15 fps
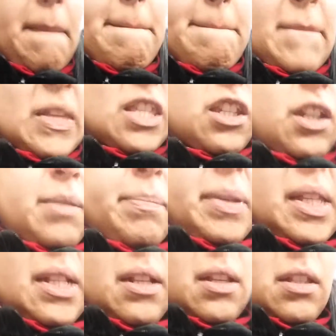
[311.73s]
it's
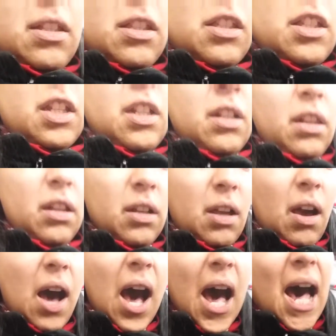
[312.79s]
gonna
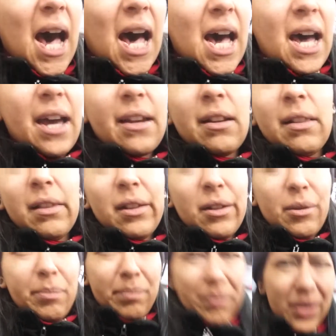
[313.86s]
look odd, a
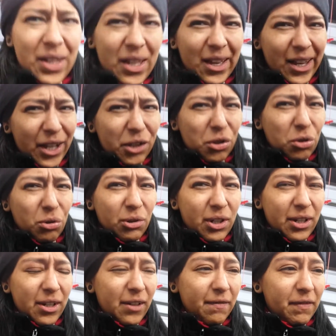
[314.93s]
little extra
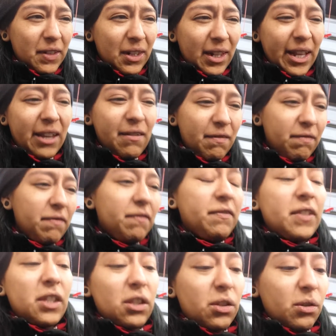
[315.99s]
of a length.
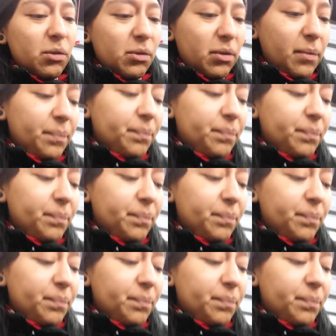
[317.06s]
So